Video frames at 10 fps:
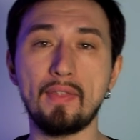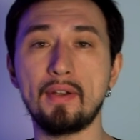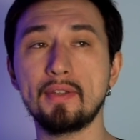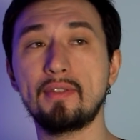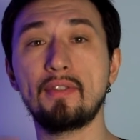
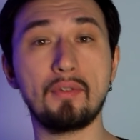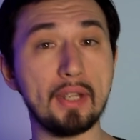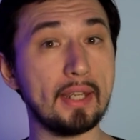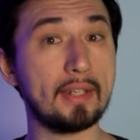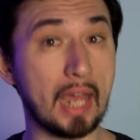there's
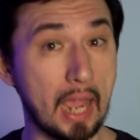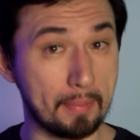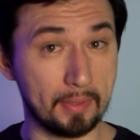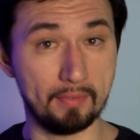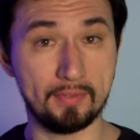three
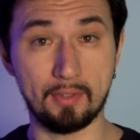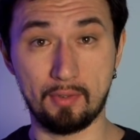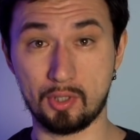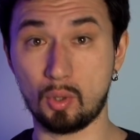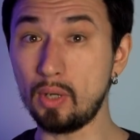types of
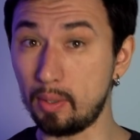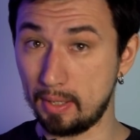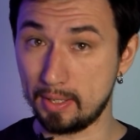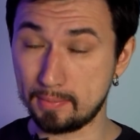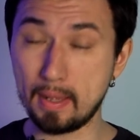search
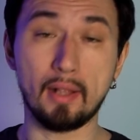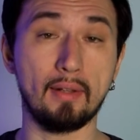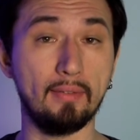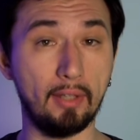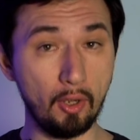queries:
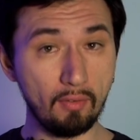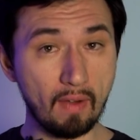low